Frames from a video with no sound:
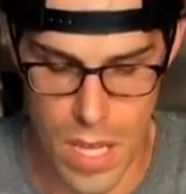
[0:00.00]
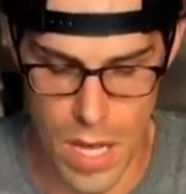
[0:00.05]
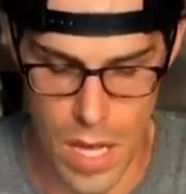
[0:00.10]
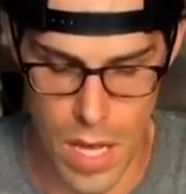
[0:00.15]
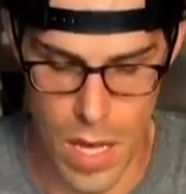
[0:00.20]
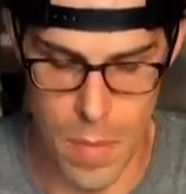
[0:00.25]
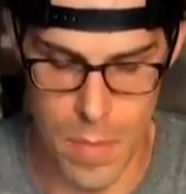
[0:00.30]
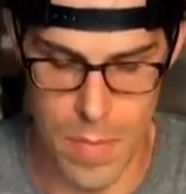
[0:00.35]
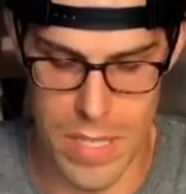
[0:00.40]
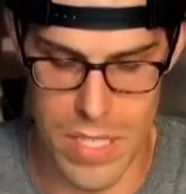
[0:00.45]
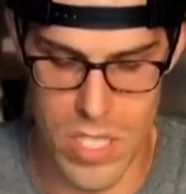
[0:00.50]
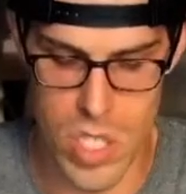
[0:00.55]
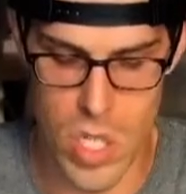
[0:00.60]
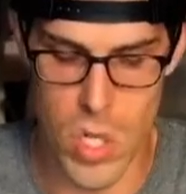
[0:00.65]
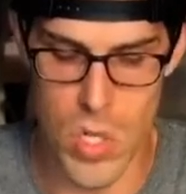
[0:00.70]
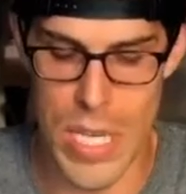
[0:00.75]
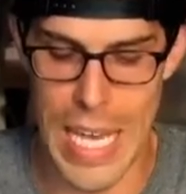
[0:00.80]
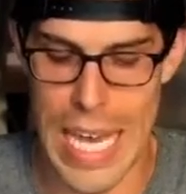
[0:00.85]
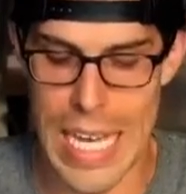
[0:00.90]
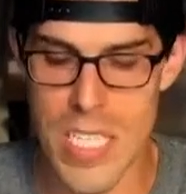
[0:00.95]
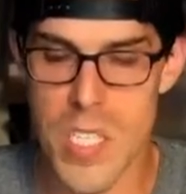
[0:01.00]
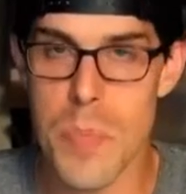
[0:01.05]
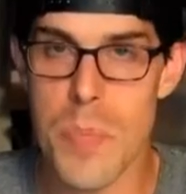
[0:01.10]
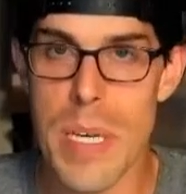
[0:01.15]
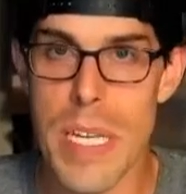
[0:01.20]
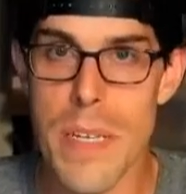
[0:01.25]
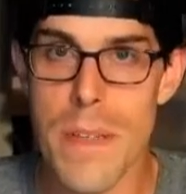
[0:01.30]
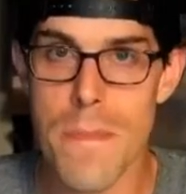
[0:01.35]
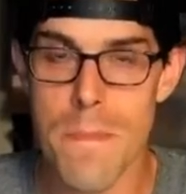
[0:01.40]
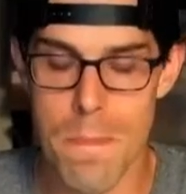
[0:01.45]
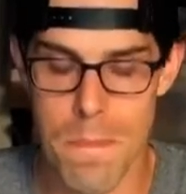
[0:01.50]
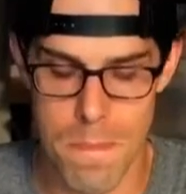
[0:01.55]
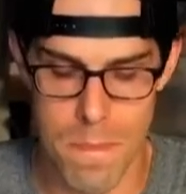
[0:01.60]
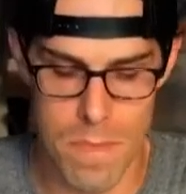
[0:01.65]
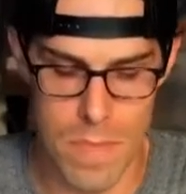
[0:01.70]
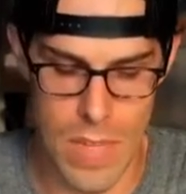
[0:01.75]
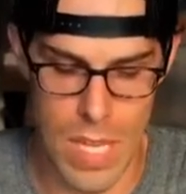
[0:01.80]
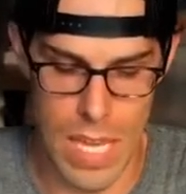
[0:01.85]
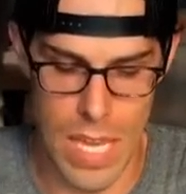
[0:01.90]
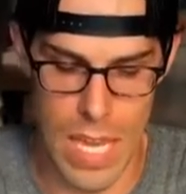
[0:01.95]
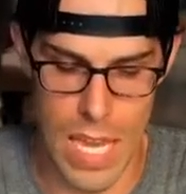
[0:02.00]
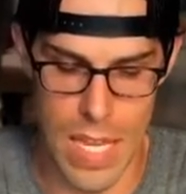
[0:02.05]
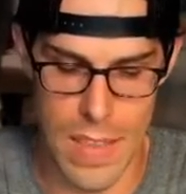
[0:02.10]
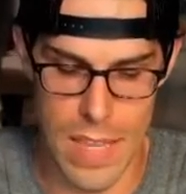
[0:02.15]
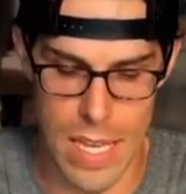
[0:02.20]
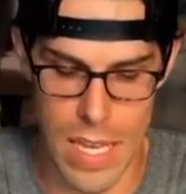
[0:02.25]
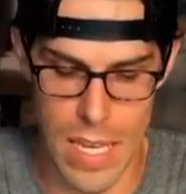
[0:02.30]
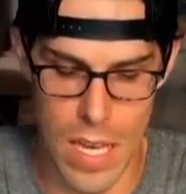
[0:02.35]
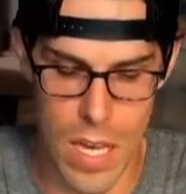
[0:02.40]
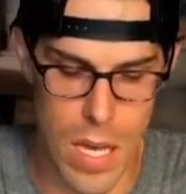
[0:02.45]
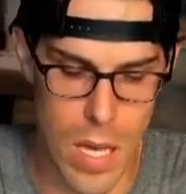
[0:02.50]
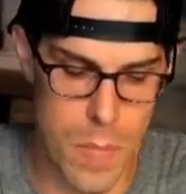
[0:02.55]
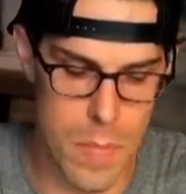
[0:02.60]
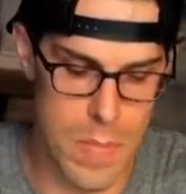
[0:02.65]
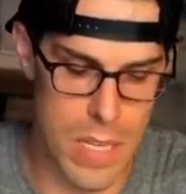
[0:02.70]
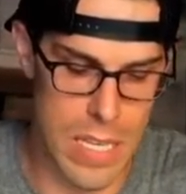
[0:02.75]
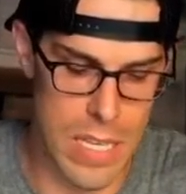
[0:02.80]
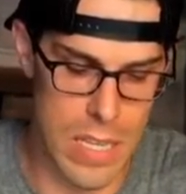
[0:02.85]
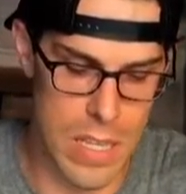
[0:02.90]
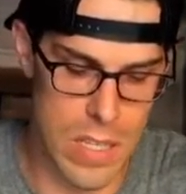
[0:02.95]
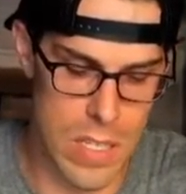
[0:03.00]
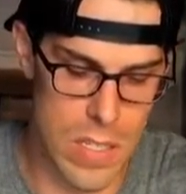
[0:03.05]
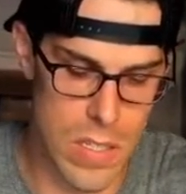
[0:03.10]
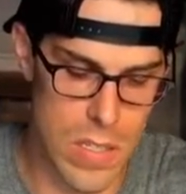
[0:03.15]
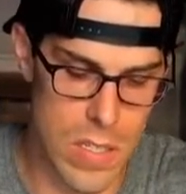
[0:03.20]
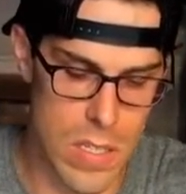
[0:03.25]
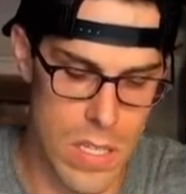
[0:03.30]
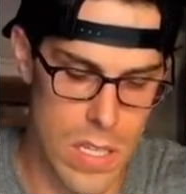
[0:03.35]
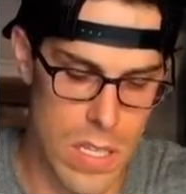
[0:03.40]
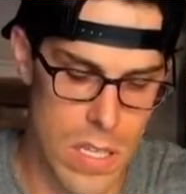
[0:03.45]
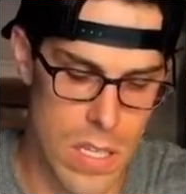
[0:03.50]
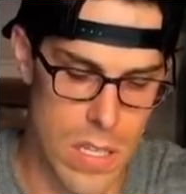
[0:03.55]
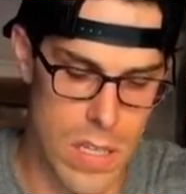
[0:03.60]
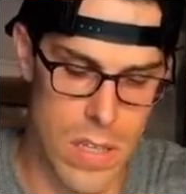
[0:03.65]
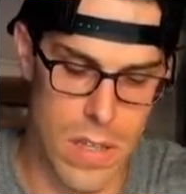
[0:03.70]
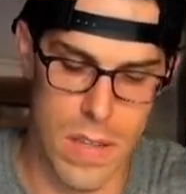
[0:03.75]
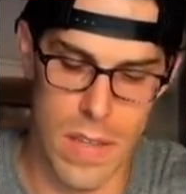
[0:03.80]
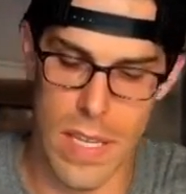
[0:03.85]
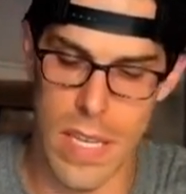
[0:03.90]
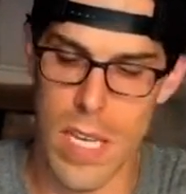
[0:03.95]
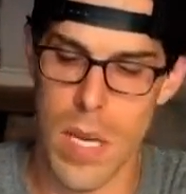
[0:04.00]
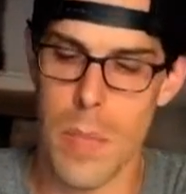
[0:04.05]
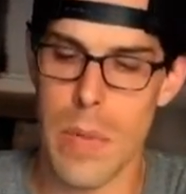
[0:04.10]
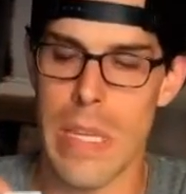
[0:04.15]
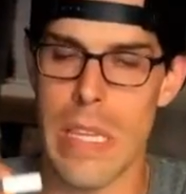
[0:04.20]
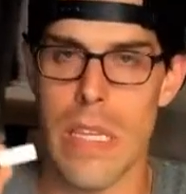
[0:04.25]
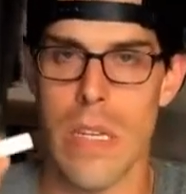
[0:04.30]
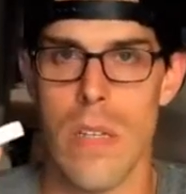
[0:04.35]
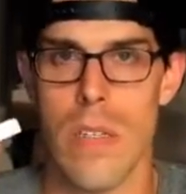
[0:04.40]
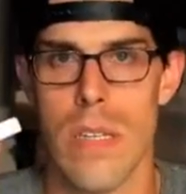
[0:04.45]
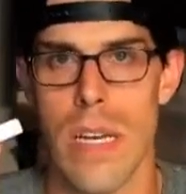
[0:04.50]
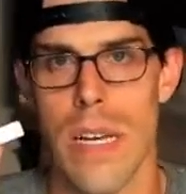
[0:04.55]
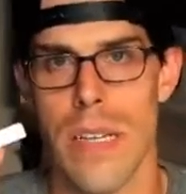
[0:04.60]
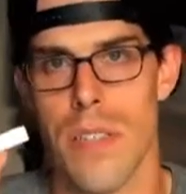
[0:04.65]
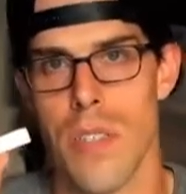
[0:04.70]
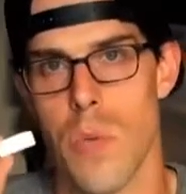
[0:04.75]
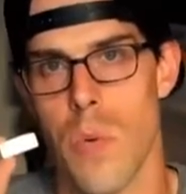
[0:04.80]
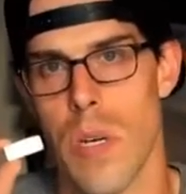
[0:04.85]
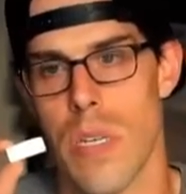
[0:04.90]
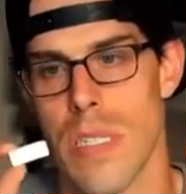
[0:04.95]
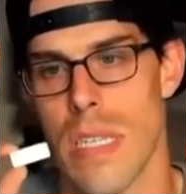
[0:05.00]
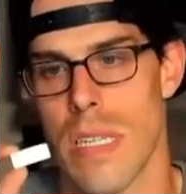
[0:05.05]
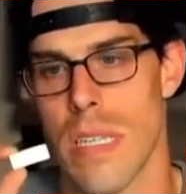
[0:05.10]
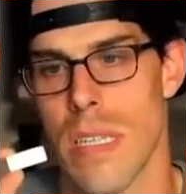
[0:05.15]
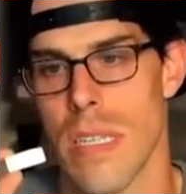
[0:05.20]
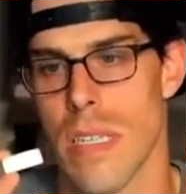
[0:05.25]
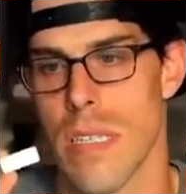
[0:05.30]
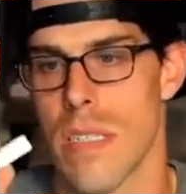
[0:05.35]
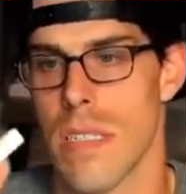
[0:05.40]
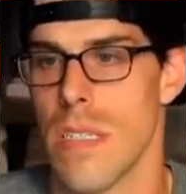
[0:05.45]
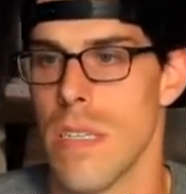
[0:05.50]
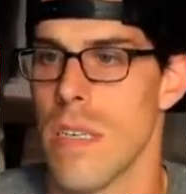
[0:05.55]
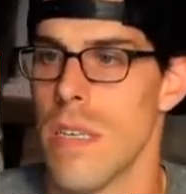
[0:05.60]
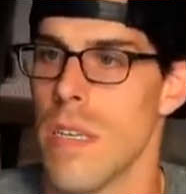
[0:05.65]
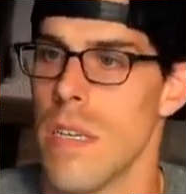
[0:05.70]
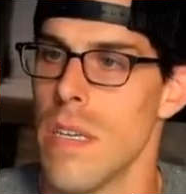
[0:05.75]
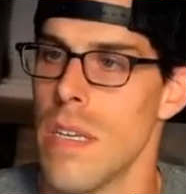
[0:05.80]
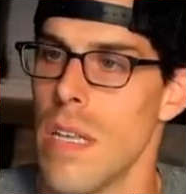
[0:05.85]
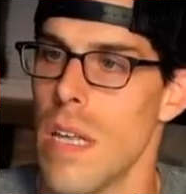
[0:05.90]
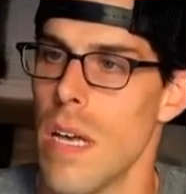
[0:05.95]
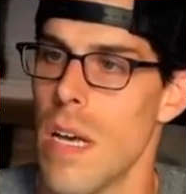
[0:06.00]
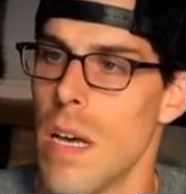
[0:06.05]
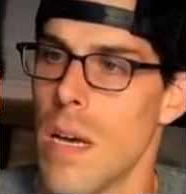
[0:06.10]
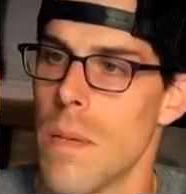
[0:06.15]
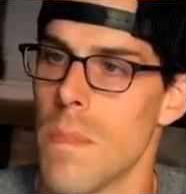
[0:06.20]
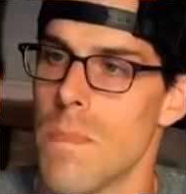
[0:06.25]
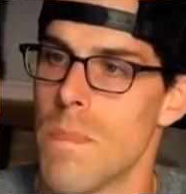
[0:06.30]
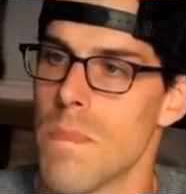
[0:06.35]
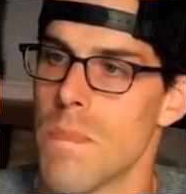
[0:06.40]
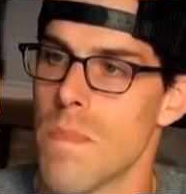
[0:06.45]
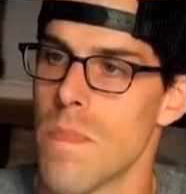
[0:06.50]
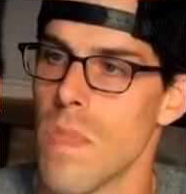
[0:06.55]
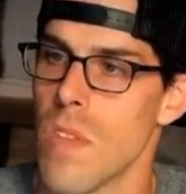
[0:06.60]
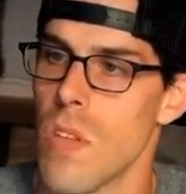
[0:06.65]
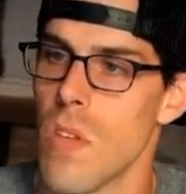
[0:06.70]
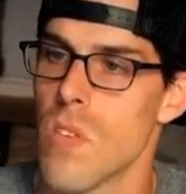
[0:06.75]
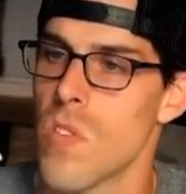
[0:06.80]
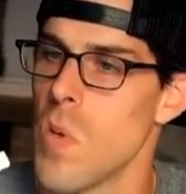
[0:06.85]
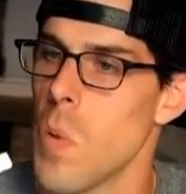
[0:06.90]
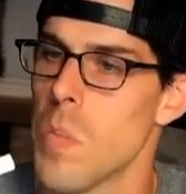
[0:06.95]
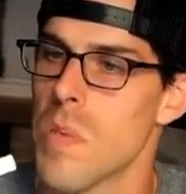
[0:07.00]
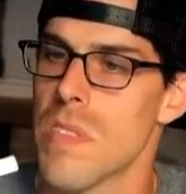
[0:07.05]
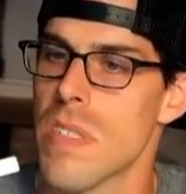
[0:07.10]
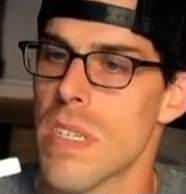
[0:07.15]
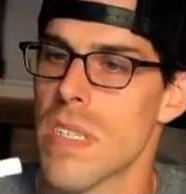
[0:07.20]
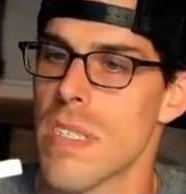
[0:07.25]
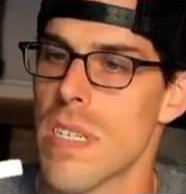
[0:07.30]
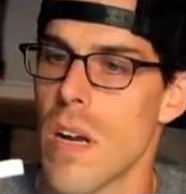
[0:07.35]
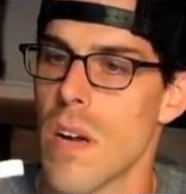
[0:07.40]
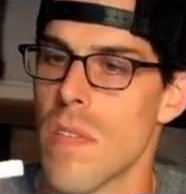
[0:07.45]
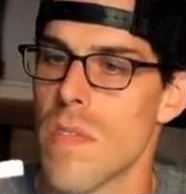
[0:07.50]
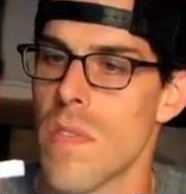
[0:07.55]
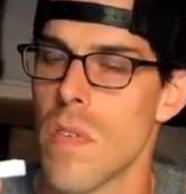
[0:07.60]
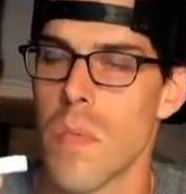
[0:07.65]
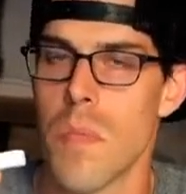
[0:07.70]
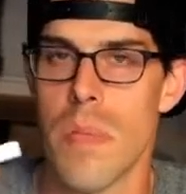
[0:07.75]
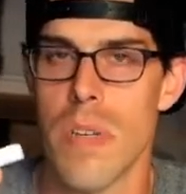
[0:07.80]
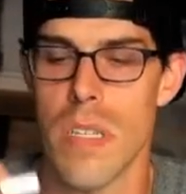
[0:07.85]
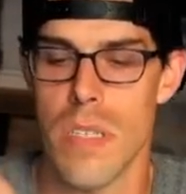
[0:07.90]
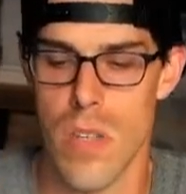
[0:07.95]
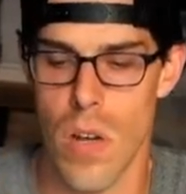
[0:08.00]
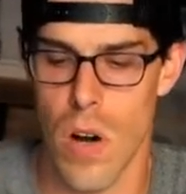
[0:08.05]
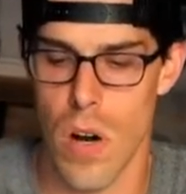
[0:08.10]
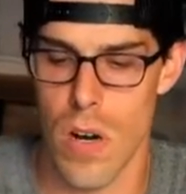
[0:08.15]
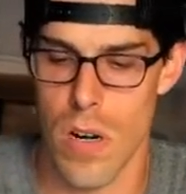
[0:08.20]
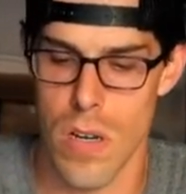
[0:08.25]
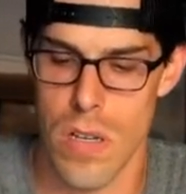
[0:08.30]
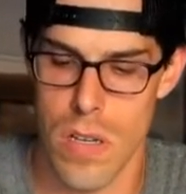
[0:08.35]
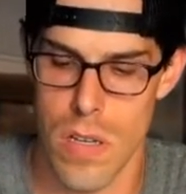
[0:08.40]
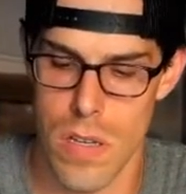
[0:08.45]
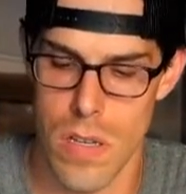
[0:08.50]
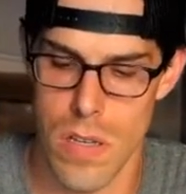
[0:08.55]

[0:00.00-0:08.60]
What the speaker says: It's called SBIT, and they come in little tiny squares like this. Looks almost like styrofoam, but it's hard.